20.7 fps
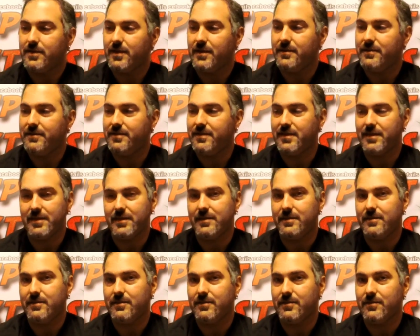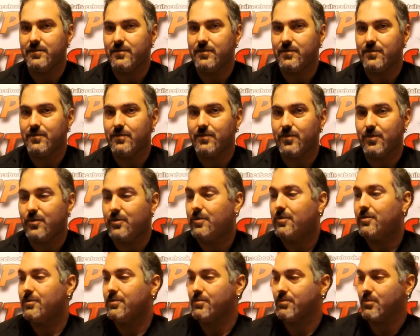19
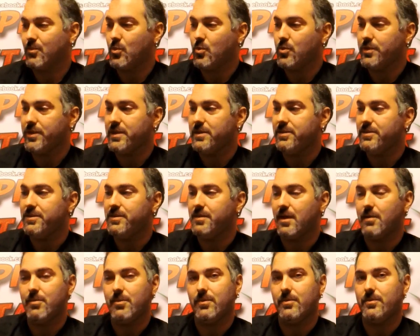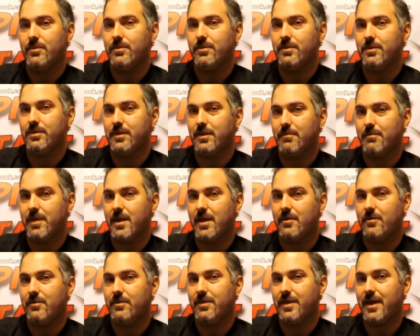for more than double the
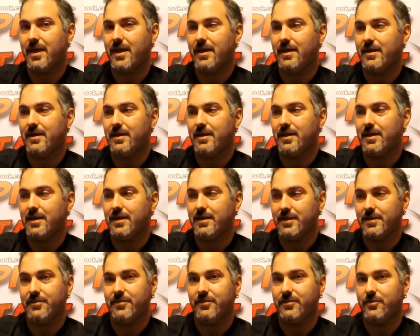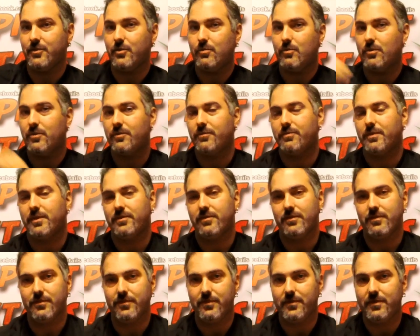amount of that, and this is still more
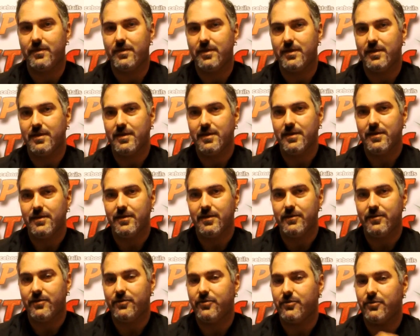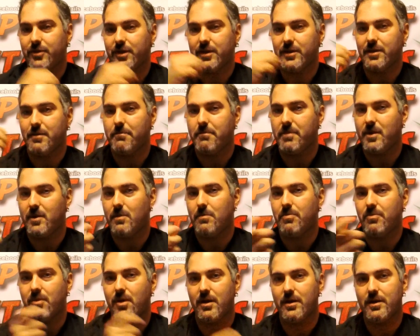expensive. That tells you you're getting a better
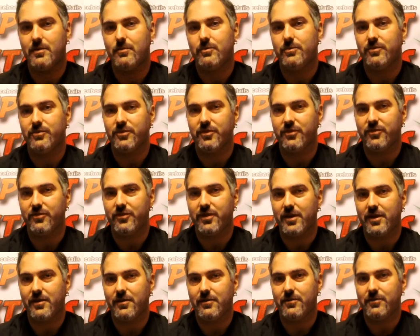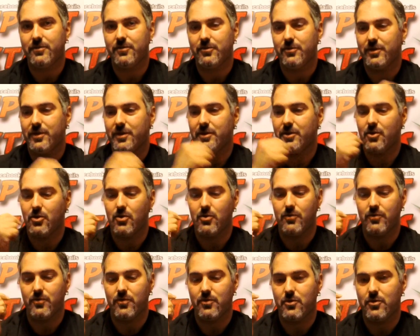product with Traditional. You're getting an
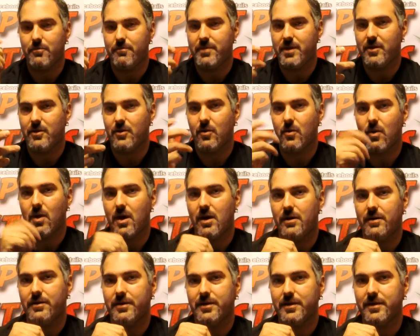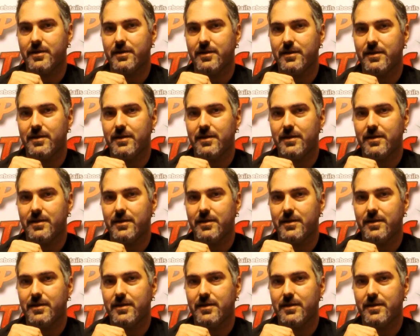overall better quality.